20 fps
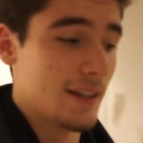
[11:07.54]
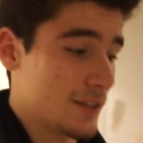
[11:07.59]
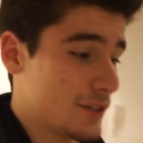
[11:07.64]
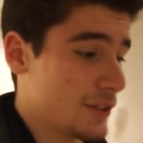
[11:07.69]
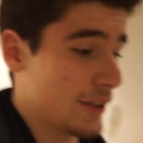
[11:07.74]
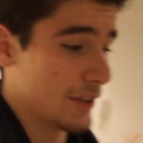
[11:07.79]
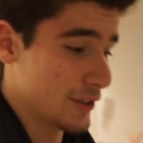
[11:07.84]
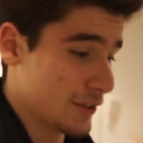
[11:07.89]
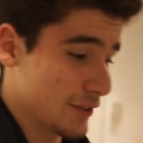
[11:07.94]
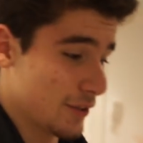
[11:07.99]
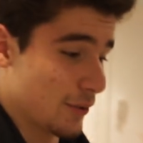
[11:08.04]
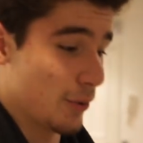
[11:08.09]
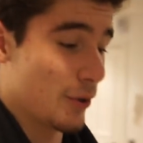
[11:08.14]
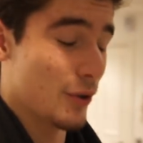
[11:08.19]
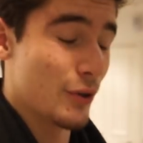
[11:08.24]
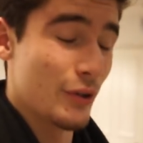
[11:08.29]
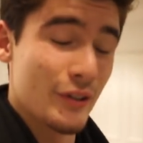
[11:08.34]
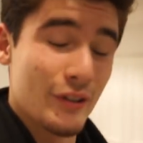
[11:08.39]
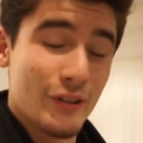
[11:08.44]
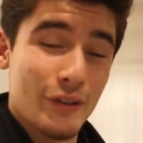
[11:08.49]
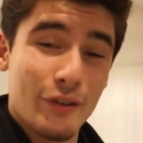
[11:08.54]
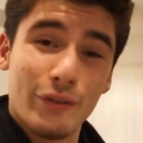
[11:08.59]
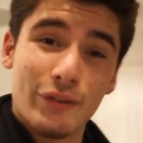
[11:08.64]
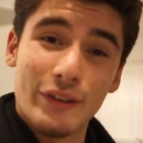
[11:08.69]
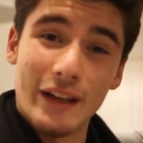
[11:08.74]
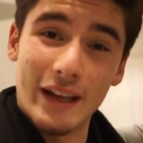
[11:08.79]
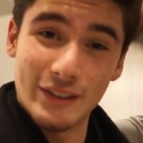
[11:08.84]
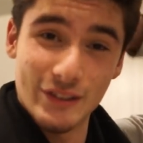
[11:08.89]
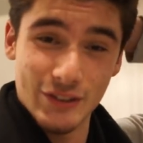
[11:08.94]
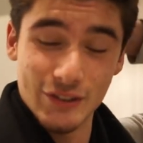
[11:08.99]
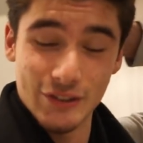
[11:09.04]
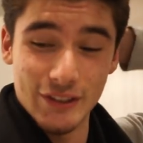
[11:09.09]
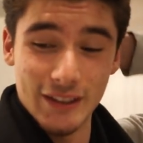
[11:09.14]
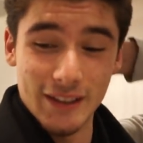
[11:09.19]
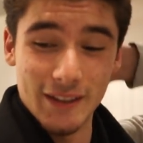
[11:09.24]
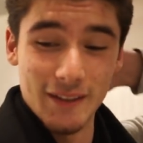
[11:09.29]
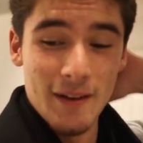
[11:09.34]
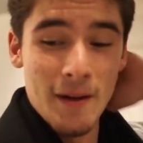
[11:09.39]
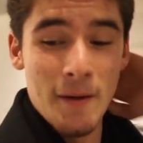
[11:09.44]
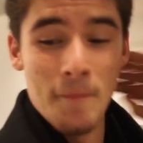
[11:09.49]
So I just ordered a new flat
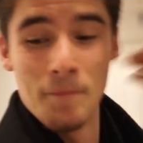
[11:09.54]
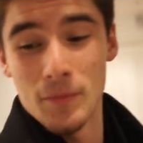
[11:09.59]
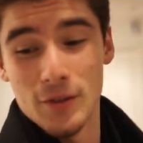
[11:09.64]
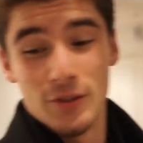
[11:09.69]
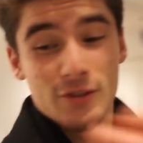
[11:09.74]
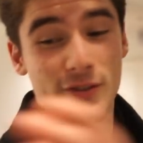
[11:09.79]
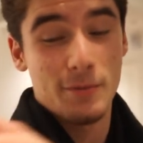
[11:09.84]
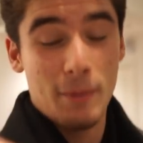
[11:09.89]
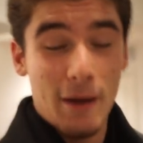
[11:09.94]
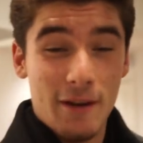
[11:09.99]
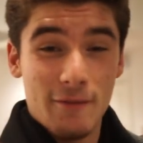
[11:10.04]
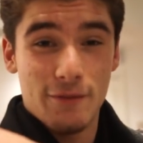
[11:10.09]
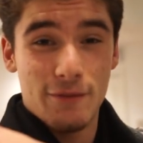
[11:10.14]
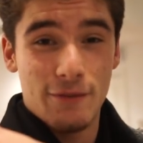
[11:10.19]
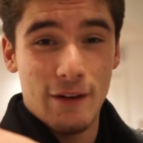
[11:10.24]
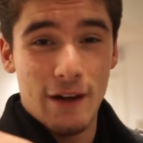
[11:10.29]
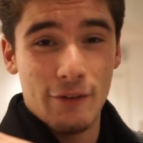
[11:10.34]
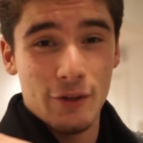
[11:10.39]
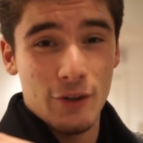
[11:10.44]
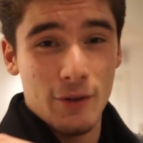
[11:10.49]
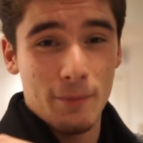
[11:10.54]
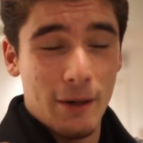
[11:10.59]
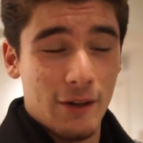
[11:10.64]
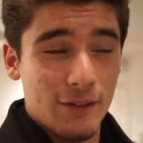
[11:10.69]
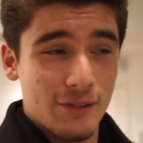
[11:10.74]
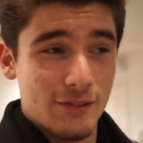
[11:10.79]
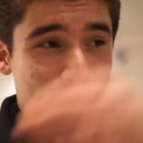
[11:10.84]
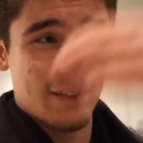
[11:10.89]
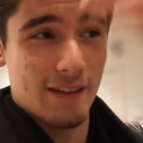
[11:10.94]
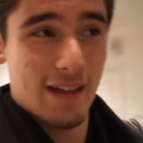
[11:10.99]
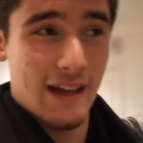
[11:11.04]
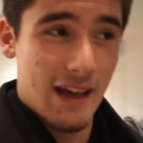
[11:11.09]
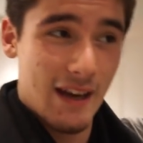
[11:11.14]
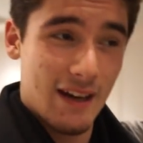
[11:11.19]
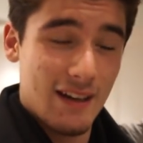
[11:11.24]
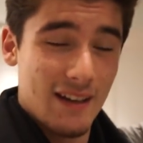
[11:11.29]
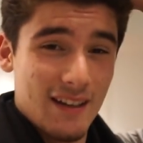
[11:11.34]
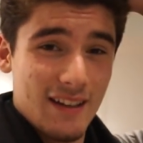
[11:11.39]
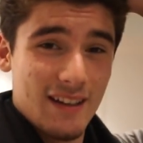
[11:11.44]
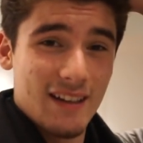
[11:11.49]
screen. So spent £500 on
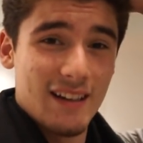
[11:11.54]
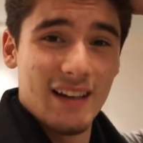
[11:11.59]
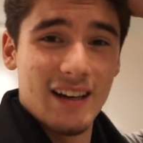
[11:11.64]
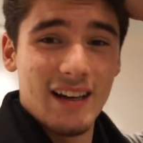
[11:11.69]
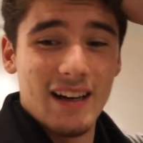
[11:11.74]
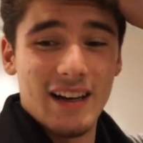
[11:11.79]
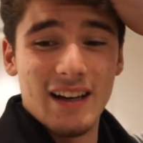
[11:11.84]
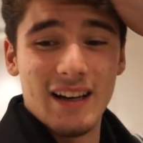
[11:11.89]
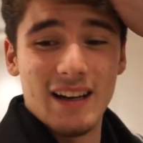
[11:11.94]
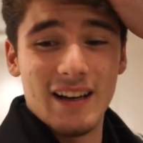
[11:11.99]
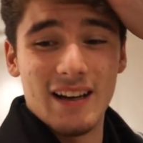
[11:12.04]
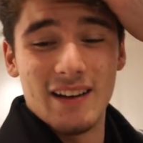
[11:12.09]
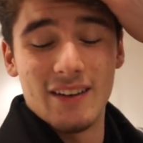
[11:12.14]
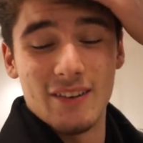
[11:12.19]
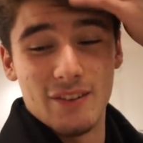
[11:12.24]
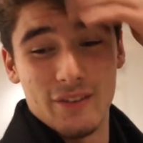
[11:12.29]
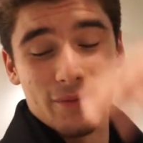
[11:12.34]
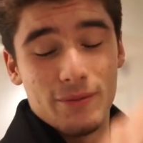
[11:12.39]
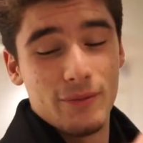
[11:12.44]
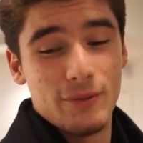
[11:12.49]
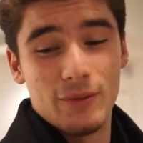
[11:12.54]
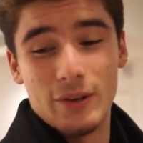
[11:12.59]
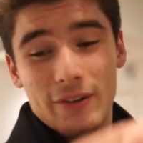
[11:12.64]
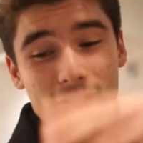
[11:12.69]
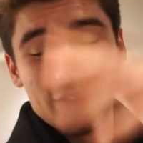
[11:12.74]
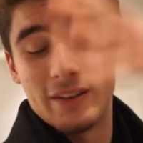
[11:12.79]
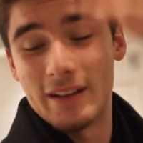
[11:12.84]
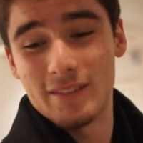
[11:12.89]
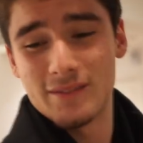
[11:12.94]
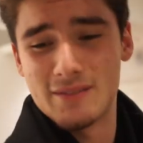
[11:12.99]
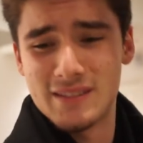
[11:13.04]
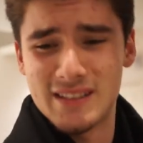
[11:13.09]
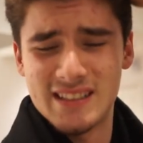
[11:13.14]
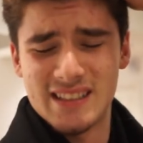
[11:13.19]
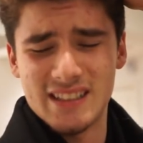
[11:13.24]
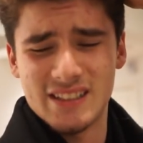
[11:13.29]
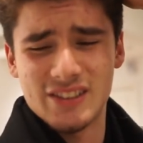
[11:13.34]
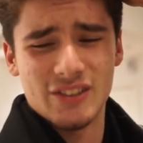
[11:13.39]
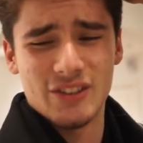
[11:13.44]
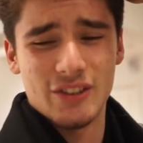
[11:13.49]
that, or whatever, like
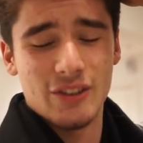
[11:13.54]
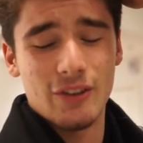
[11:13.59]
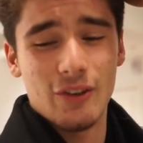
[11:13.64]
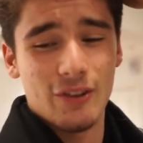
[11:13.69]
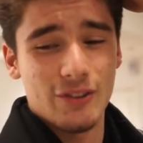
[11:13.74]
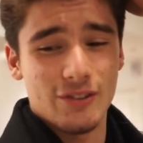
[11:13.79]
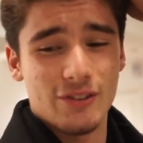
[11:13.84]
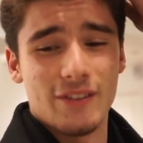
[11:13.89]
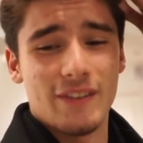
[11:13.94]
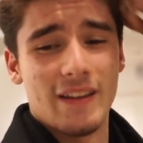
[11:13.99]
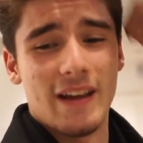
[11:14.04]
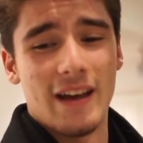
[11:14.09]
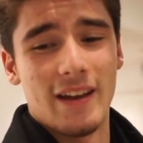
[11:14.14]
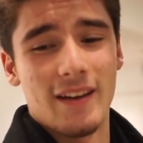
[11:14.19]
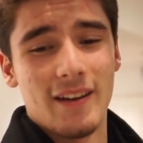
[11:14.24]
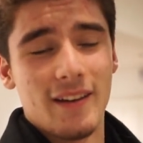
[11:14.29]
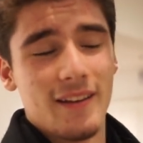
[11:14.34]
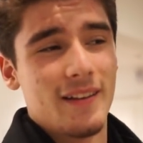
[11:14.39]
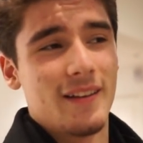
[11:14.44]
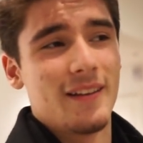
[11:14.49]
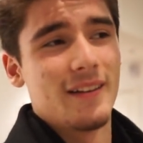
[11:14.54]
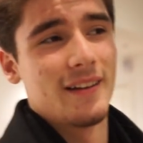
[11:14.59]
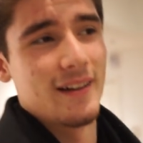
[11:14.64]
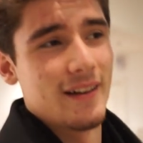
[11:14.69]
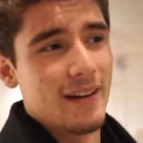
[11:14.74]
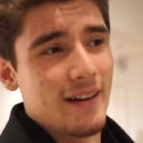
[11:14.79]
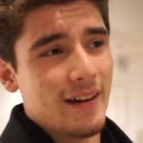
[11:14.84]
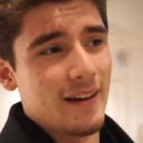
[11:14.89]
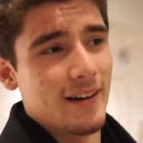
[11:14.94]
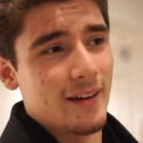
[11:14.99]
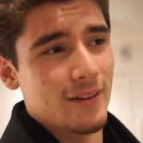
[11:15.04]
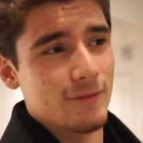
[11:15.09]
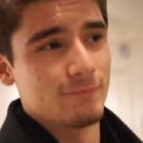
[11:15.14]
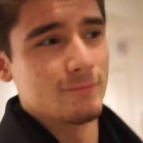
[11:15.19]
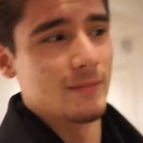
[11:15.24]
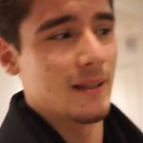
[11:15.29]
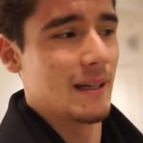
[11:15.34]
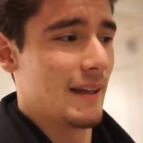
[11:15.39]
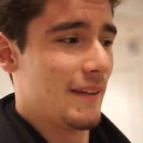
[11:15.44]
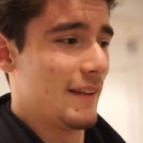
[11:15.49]
$600 on that.
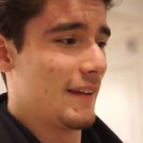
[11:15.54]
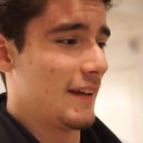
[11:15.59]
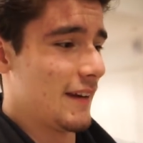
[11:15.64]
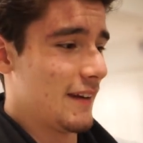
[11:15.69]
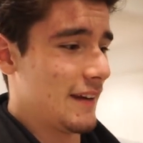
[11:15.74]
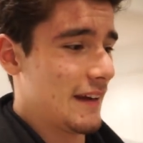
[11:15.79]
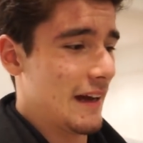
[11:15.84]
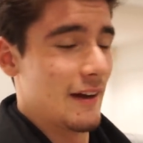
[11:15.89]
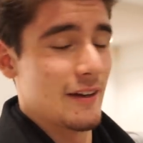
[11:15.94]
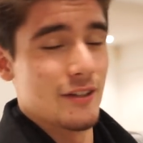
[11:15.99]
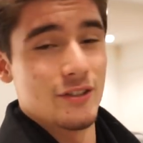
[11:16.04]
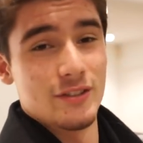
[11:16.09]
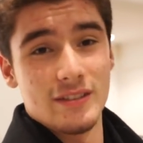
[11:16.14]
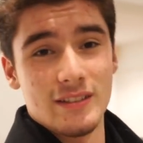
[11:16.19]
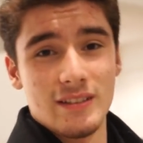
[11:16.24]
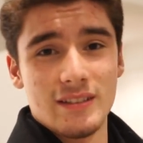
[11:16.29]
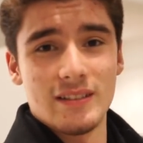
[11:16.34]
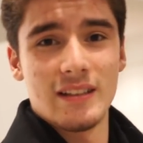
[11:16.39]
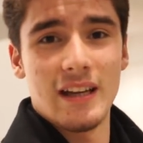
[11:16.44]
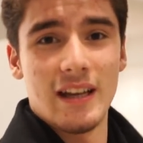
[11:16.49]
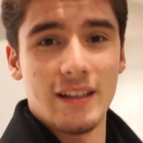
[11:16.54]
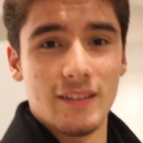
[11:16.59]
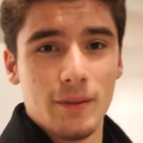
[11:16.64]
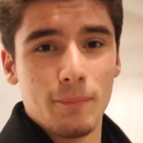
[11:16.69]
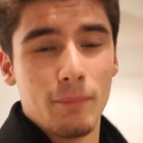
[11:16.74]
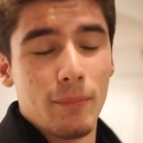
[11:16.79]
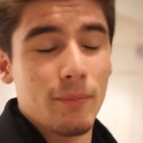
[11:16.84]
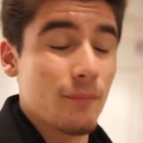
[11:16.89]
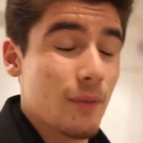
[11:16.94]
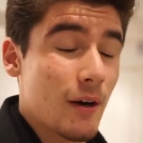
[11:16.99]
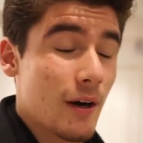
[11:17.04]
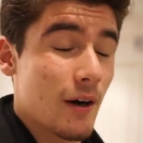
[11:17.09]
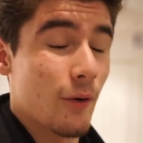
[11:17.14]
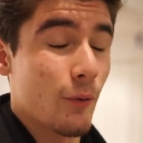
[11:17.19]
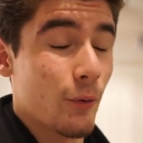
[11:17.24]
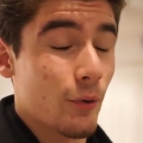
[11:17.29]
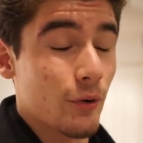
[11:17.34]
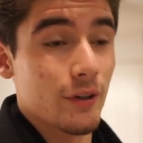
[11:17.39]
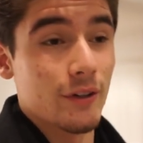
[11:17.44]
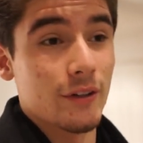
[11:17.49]
And then I just had to
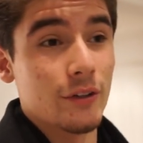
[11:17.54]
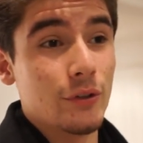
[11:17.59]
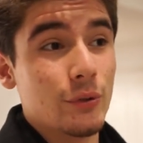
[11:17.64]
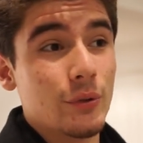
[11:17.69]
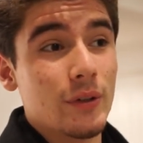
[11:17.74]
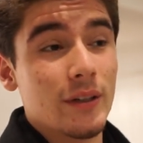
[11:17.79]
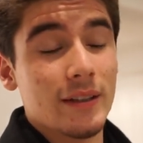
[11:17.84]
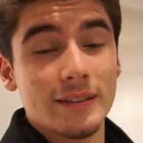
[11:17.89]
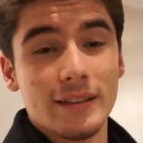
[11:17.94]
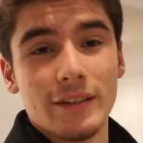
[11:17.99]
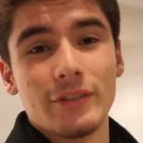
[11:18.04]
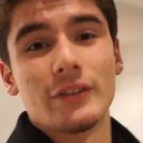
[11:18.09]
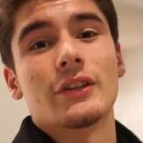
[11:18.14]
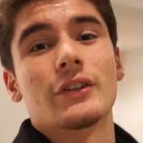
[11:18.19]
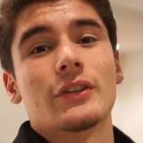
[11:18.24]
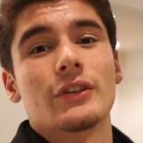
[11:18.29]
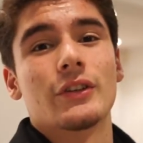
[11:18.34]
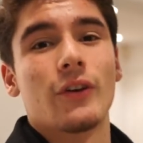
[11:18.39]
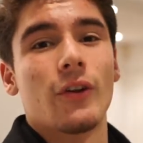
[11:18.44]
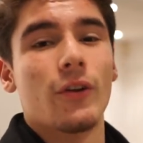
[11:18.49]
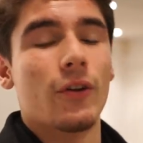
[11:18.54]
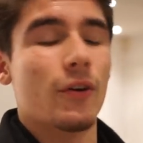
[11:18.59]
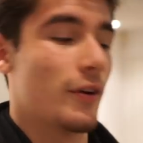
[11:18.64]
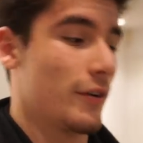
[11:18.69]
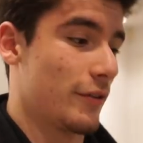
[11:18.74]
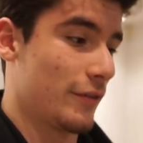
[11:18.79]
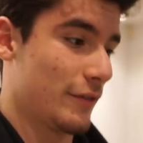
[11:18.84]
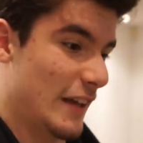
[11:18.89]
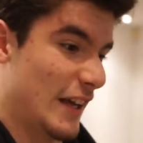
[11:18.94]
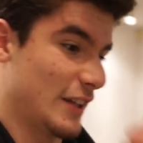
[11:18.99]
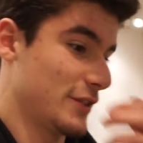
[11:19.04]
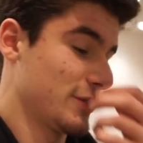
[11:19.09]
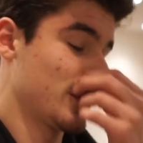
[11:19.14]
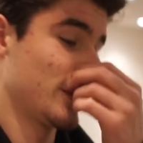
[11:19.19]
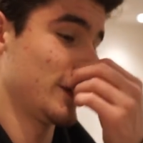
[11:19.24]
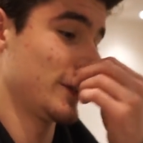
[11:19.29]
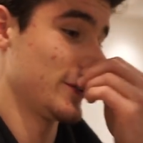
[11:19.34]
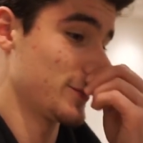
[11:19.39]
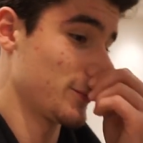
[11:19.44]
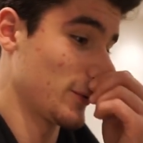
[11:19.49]
order a new $700 flat
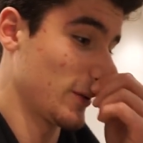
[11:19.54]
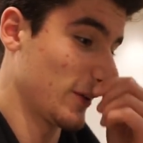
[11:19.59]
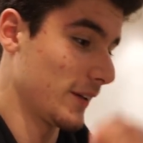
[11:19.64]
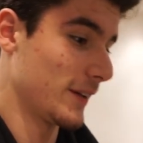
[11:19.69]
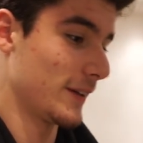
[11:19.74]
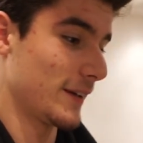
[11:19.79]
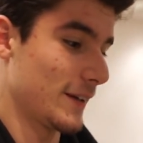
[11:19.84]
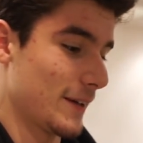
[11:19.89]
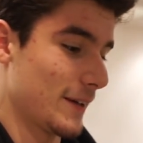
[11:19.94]
screen as well.